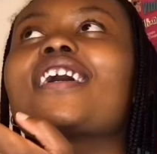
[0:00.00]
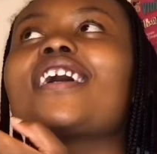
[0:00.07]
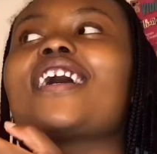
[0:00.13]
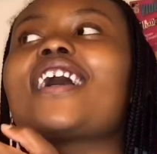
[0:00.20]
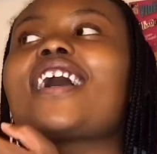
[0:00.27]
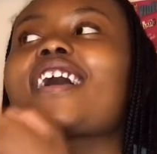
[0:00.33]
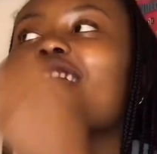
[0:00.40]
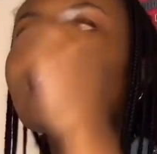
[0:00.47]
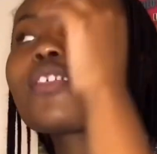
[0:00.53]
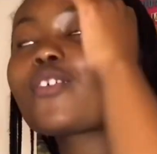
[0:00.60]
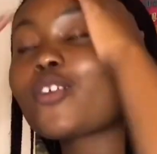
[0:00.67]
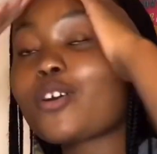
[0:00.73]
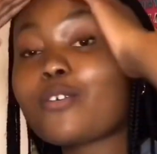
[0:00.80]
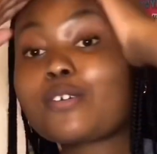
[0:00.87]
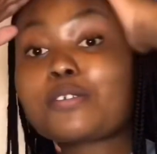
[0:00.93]
I thought I
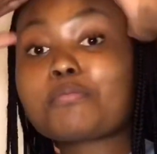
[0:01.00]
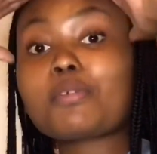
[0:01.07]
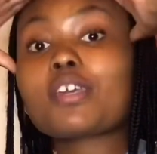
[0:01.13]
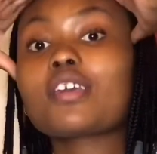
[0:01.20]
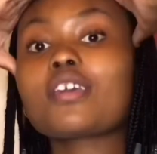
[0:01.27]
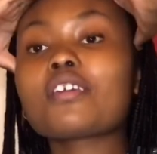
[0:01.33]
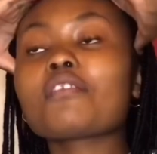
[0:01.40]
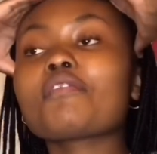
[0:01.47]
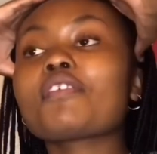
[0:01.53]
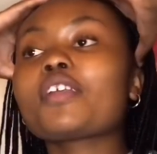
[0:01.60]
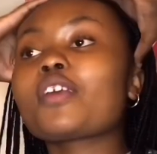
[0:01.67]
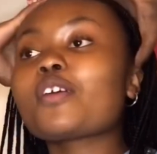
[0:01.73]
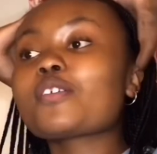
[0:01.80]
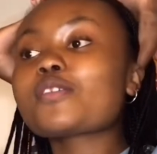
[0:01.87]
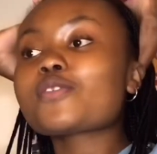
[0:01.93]
was making a video
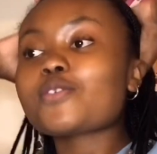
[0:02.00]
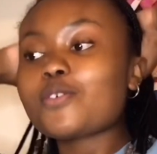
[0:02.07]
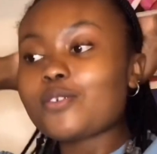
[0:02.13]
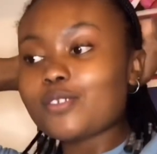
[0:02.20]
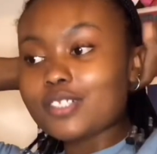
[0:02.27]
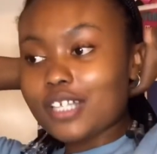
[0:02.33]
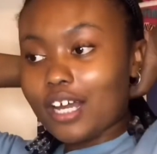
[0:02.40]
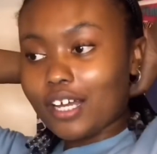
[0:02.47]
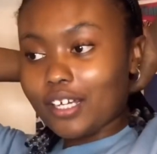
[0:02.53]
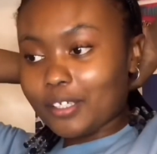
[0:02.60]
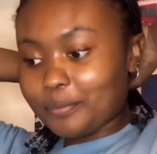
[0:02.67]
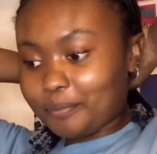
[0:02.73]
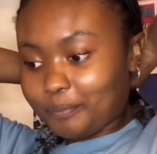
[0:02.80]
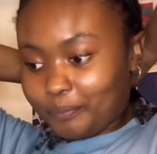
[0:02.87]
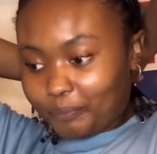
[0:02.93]
this whole
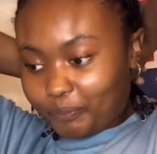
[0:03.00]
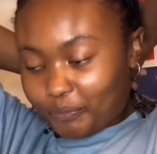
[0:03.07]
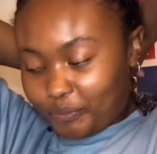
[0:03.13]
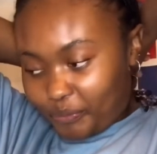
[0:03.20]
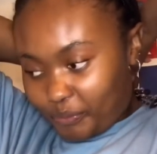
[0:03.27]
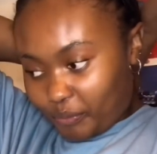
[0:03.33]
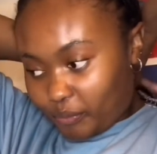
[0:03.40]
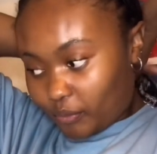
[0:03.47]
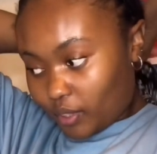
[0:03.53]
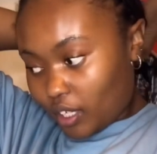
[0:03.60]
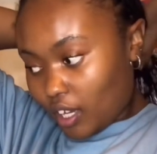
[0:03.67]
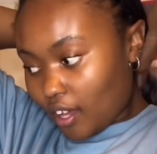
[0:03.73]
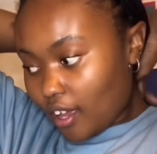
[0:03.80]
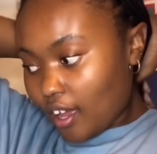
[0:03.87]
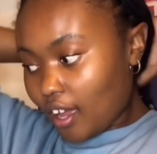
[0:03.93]
time.
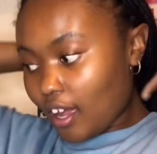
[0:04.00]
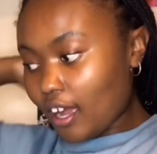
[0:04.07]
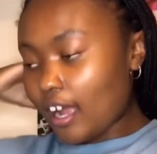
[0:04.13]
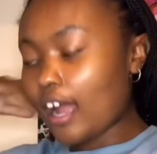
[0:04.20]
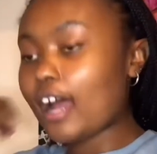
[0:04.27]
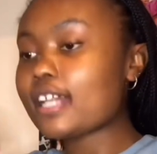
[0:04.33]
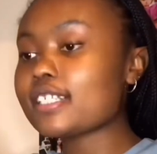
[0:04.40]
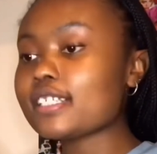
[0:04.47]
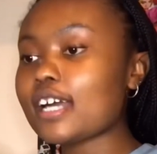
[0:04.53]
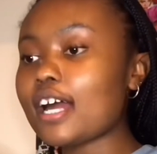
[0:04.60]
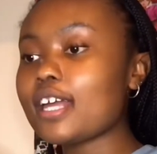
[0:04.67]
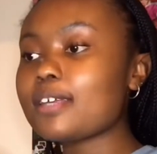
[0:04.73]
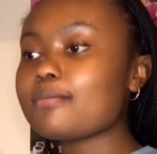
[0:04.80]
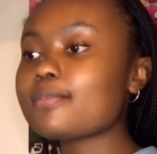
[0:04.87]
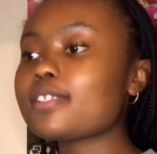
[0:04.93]
And
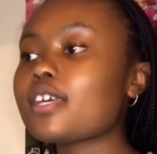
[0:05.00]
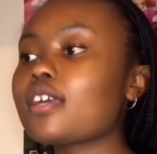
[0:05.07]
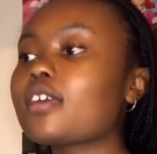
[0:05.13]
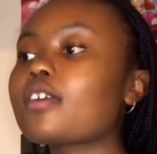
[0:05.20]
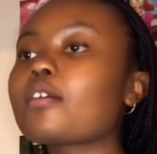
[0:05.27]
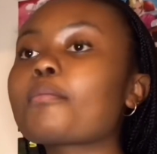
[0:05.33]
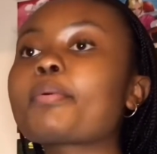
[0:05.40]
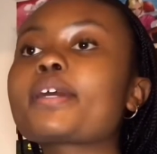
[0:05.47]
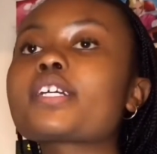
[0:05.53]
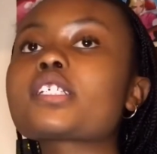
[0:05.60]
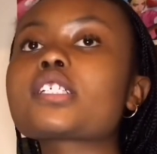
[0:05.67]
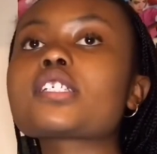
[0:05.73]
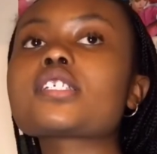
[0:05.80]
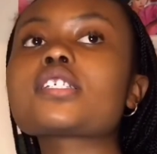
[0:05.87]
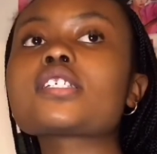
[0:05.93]
I'm taking
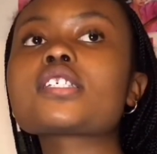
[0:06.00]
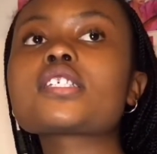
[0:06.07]
pictures.